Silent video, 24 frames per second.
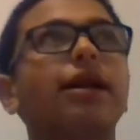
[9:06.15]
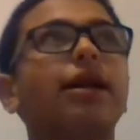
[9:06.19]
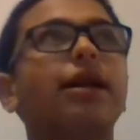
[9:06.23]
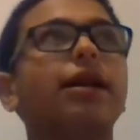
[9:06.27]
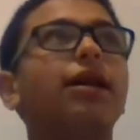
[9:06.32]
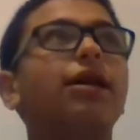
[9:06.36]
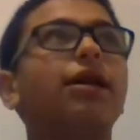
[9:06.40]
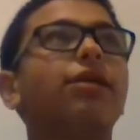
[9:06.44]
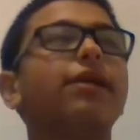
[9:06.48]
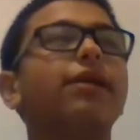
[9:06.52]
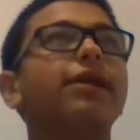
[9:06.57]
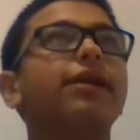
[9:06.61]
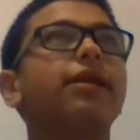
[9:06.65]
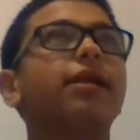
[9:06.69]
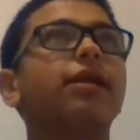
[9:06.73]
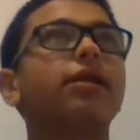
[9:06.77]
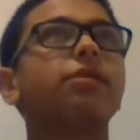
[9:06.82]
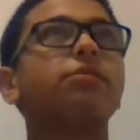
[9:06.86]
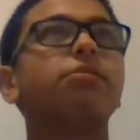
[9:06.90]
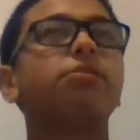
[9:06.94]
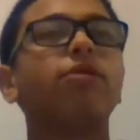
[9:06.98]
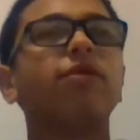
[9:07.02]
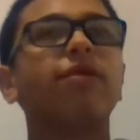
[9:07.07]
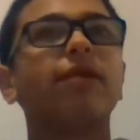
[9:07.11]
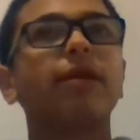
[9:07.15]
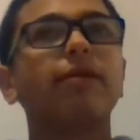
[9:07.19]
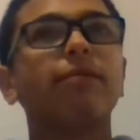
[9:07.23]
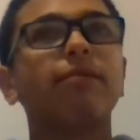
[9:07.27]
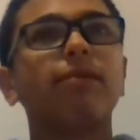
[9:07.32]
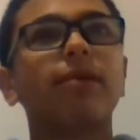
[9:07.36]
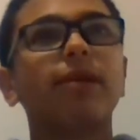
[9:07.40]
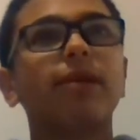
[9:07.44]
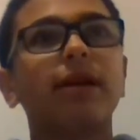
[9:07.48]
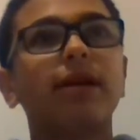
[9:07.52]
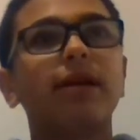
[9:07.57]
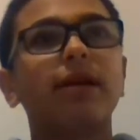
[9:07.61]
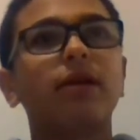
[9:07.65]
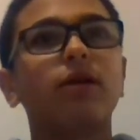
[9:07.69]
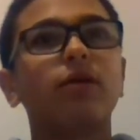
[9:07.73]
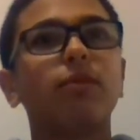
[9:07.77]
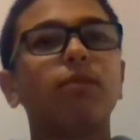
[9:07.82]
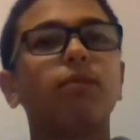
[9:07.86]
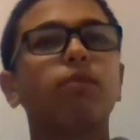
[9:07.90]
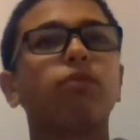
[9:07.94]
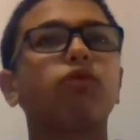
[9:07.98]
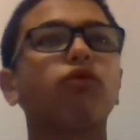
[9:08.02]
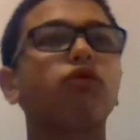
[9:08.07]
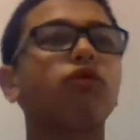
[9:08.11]
You know, it does move at a pretty
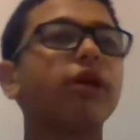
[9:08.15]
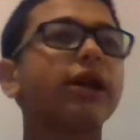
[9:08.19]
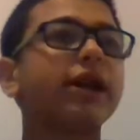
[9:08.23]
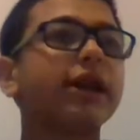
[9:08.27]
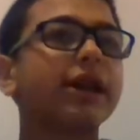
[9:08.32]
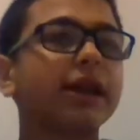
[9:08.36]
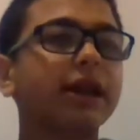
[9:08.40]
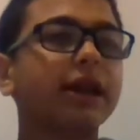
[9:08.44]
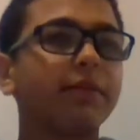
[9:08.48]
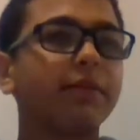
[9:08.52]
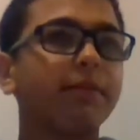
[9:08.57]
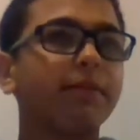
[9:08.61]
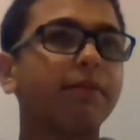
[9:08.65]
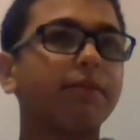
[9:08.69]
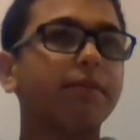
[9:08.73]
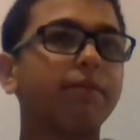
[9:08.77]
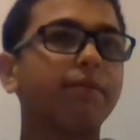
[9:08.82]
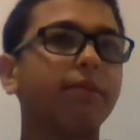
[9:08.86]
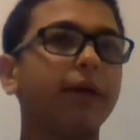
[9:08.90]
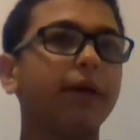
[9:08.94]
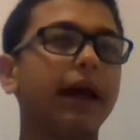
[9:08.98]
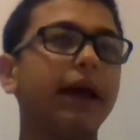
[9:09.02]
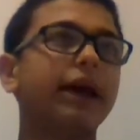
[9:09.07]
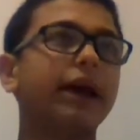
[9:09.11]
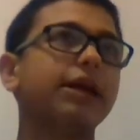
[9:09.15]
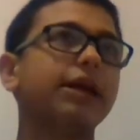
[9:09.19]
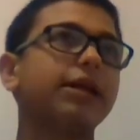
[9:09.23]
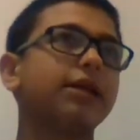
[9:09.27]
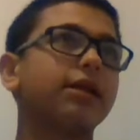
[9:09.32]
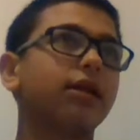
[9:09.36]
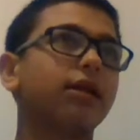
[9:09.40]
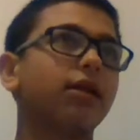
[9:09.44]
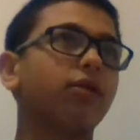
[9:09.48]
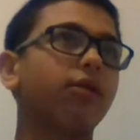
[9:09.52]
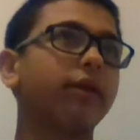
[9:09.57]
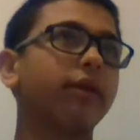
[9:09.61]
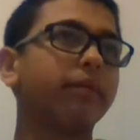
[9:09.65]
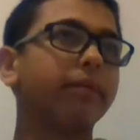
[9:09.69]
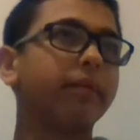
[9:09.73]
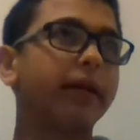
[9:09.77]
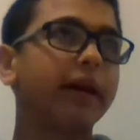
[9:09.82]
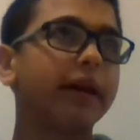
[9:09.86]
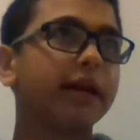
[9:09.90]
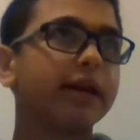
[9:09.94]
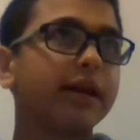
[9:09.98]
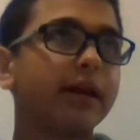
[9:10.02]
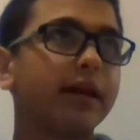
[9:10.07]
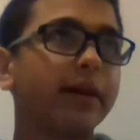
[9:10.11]
brisk pace and quick
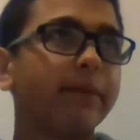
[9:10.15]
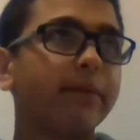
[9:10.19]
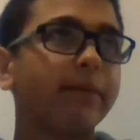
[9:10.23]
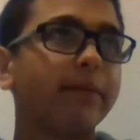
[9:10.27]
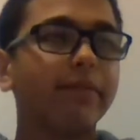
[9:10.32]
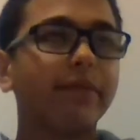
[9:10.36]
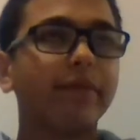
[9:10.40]
pace, and,